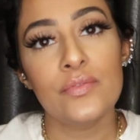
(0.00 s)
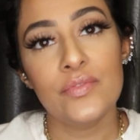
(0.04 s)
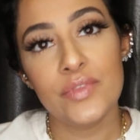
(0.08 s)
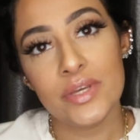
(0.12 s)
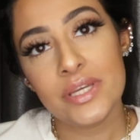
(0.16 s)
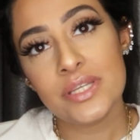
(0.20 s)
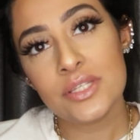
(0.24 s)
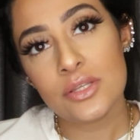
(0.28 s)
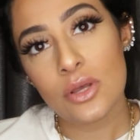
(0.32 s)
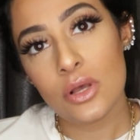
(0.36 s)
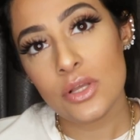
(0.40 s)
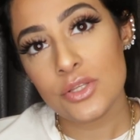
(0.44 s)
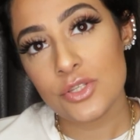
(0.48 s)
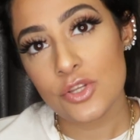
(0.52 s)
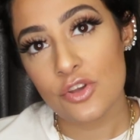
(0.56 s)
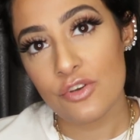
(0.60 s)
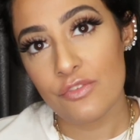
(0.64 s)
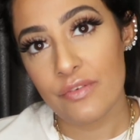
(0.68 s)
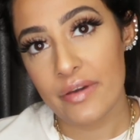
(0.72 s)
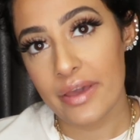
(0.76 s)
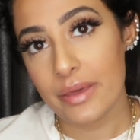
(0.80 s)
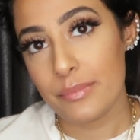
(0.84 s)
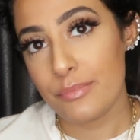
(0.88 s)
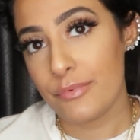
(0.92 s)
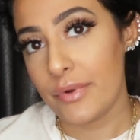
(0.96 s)
this also
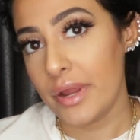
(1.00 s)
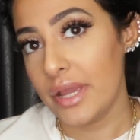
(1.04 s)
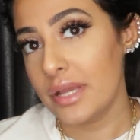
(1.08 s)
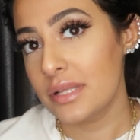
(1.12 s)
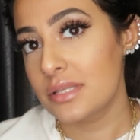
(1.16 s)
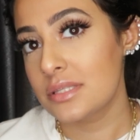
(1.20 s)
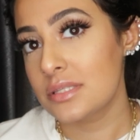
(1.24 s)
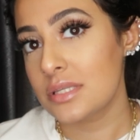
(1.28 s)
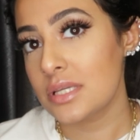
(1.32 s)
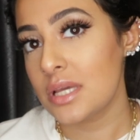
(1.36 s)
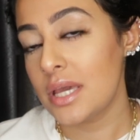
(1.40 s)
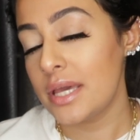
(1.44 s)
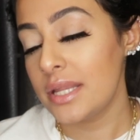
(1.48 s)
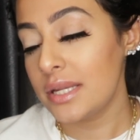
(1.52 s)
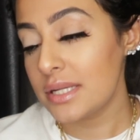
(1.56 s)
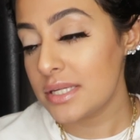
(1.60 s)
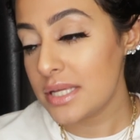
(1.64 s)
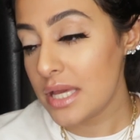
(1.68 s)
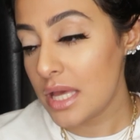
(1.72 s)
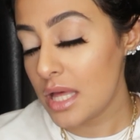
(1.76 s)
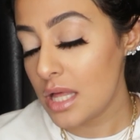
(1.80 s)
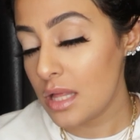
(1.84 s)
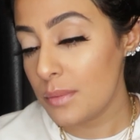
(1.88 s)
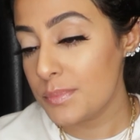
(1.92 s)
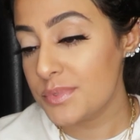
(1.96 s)
vibrates, and it
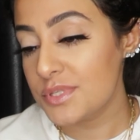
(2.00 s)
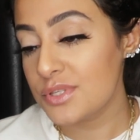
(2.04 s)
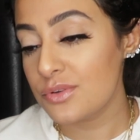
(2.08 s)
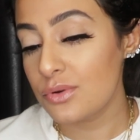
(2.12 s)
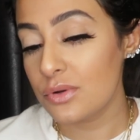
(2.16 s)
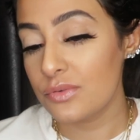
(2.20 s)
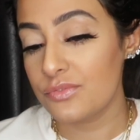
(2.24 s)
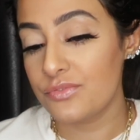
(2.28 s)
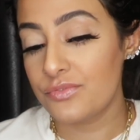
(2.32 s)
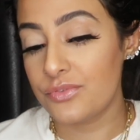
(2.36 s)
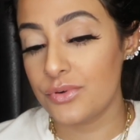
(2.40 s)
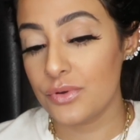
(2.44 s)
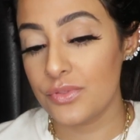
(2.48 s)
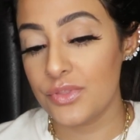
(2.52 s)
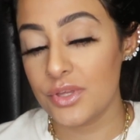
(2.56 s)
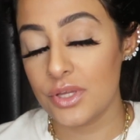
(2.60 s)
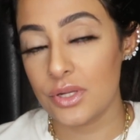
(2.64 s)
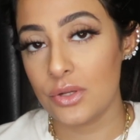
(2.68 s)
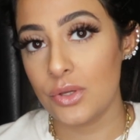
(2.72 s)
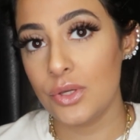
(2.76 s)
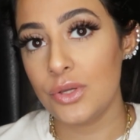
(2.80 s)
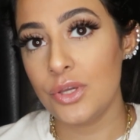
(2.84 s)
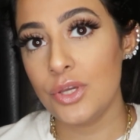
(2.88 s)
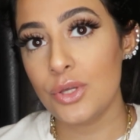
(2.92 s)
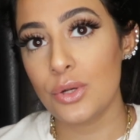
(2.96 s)
helps for
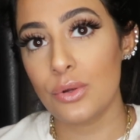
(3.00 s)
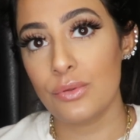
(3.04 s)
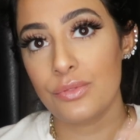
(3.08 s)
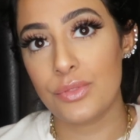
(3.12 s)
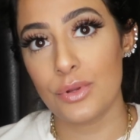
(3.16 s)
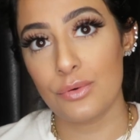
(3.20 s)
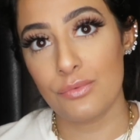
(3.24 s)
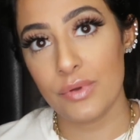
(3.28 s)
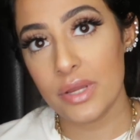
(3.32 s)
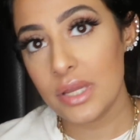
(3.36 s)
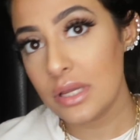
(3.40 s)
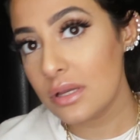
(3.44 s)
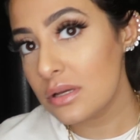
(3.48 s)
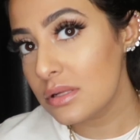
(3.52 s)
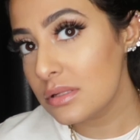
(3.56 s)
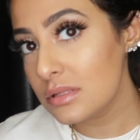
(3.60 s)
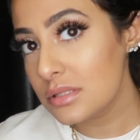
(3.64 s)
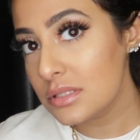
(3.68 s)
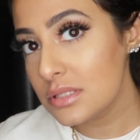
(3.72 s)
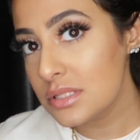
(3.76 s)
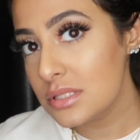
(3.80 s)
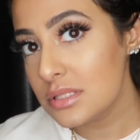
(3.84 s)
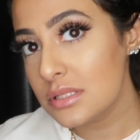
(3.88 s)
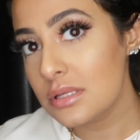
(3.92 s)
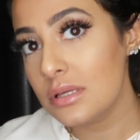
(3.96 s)
the, you know, the
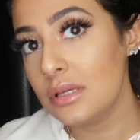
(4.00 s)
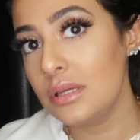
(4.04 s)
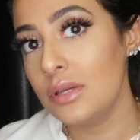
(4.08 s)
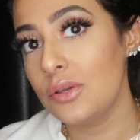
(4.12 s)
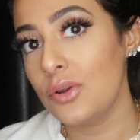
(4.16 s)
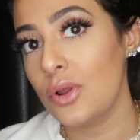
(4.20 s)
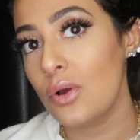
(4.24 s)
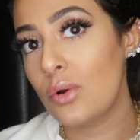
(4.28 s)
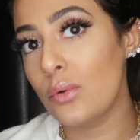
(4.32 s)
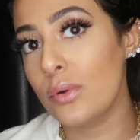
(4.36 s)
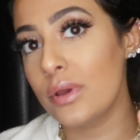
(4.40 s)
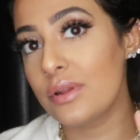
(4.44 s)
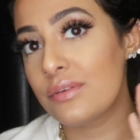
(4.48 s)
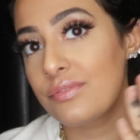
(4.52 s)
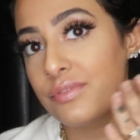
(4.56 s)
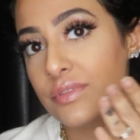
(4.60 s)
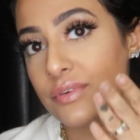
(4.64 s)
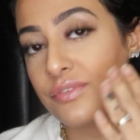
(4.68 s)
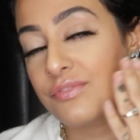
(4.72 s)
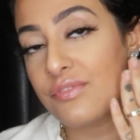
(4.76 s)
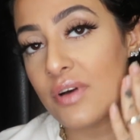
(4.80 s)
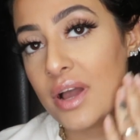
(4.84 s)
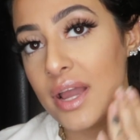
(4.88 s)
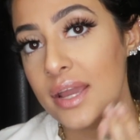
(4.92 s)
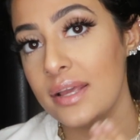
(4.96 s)
wrinkles, you know, the
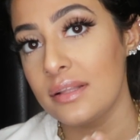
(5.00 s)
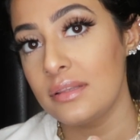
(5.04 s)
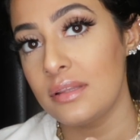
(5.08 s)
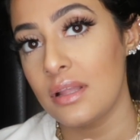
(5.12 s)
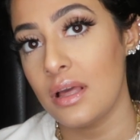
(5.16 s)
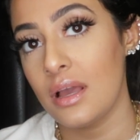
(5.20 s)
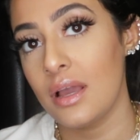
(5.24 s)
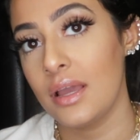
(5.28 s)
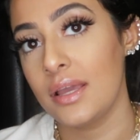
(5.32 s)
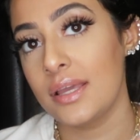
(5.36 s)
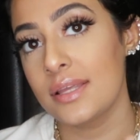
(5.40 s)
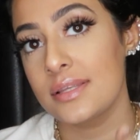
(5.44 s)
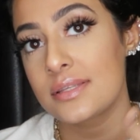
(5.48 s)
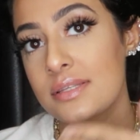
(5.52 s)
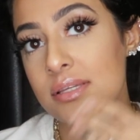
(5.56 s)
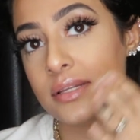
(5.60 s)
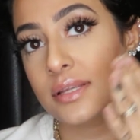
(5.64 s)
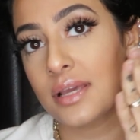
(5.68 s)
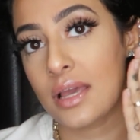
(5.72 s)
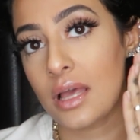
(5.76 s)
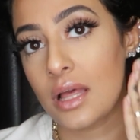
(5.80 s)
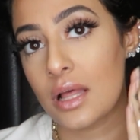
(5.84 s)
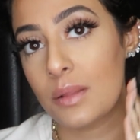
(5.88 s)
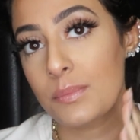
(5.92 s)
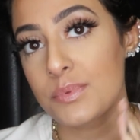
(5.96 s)
fine lines. It
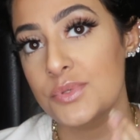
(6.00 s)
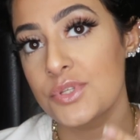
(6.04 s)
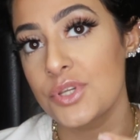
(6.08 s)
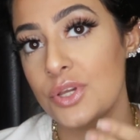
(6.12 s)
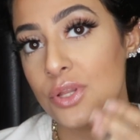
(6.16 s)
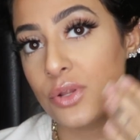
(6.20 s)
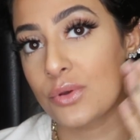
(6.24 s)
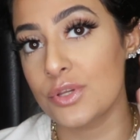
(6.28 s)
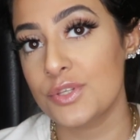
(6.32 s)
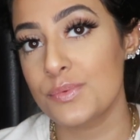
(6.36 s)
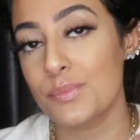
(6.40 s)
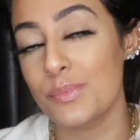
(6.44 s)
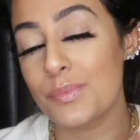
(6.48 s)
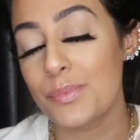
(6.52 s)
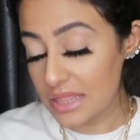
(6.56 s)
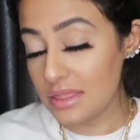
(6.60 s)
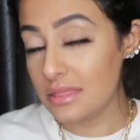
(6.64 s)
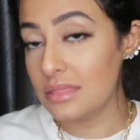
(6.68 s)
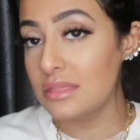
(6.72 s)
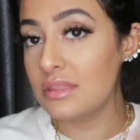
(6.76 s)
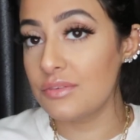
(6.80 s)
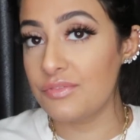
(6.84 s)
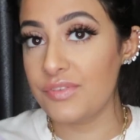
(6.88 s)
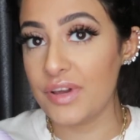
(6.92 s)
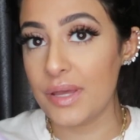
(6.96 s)
helps, you know,
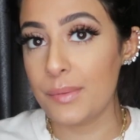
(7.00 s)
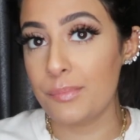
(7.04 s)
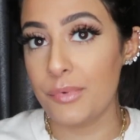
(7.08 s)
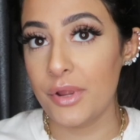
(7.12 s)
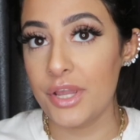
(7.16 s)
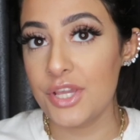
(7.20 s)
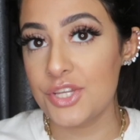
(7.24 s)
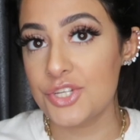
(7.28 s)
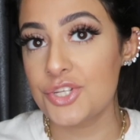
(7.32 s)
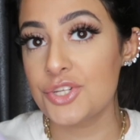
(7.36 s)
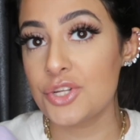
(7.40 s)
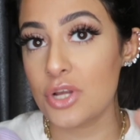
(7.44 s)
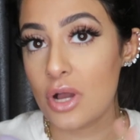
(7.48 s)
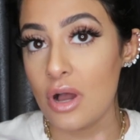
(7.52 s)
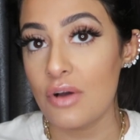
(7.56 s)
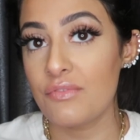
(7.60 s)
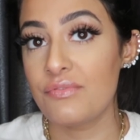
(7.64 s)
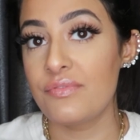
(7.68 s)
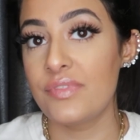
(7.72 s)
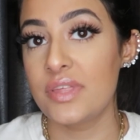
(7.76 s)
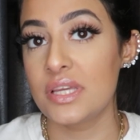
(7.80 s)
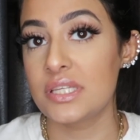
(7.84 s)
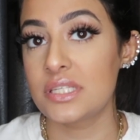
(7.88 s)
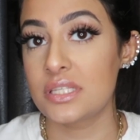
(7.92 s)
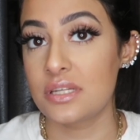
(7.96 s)
the vibration
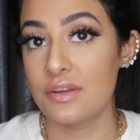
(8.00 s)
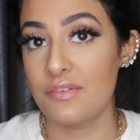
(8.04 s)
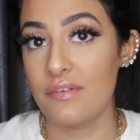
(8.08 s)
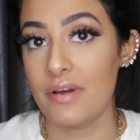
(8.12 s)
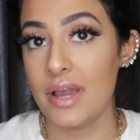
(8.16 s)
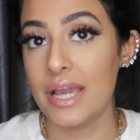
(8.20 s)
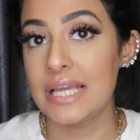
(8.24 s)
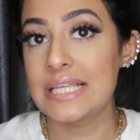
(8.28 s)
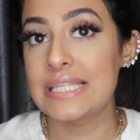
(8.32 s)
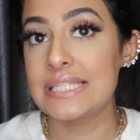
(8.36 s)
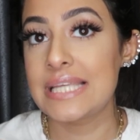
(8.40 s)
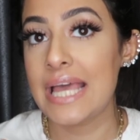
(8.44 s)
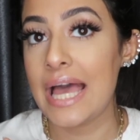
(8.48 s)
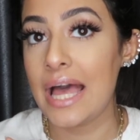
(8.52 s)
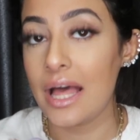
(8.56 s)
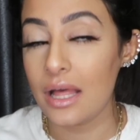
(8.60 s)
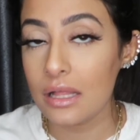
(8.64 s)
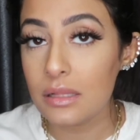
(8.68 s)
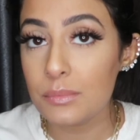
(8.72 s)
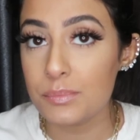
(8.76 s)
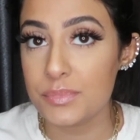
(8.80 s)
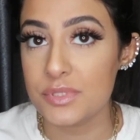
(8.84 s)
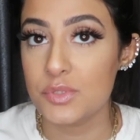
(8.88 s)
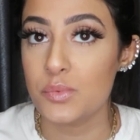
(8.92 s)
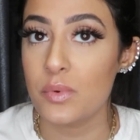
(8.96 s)
of this device
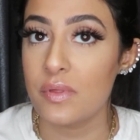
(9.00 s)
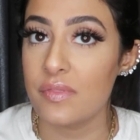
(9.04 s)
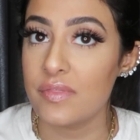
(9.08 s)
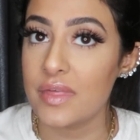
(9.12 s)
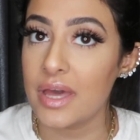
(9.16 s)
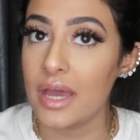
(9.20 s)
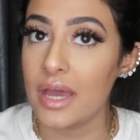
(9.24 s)
helps with